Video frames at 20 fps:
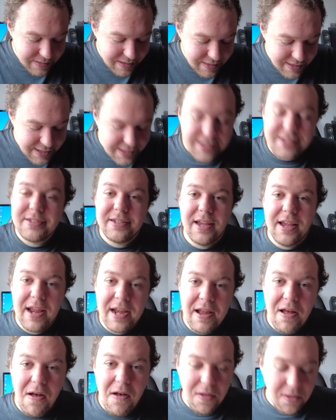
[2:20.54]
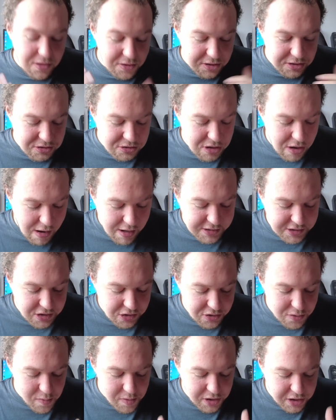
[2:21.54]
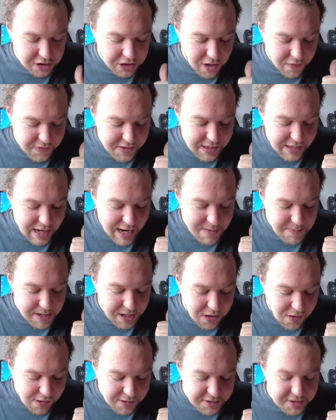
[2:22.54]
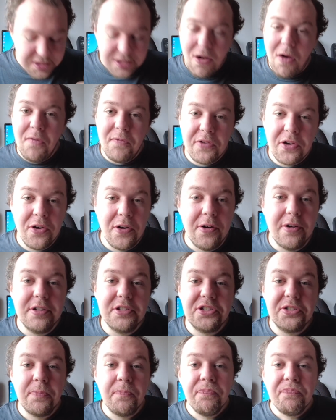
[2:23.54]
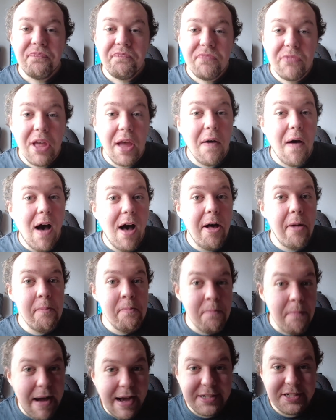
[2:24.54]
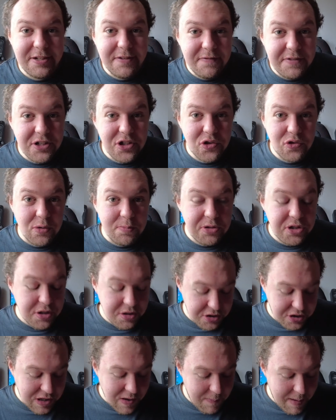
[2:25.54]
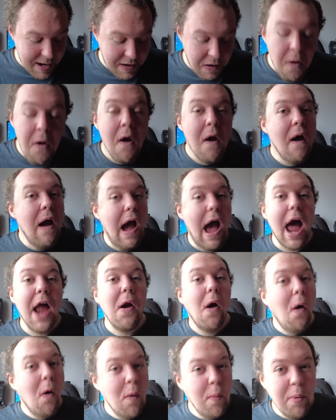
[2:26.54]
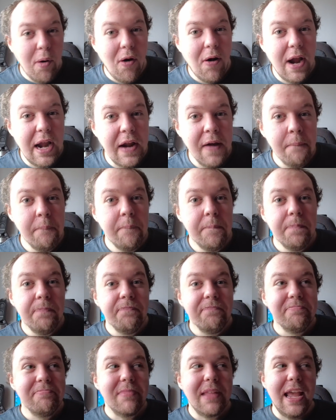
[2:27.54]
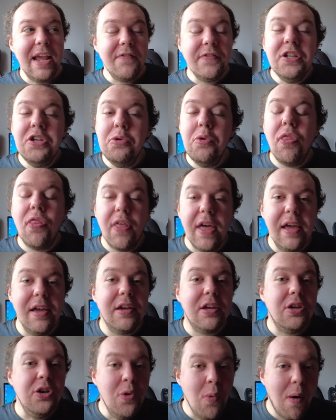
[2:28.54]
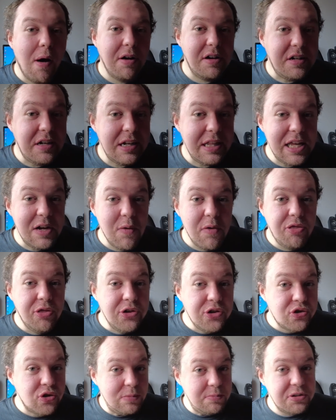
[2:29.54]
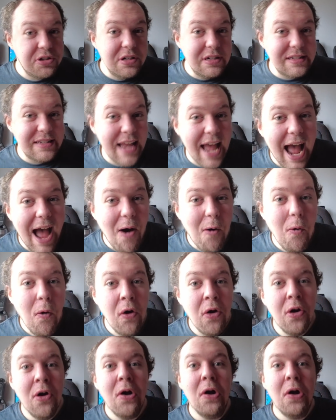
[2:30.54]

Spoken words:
this in our article that we're going to cover today, because of course there are massive disruptions coming. And oh boy, if you think you are dealing with disruptions now,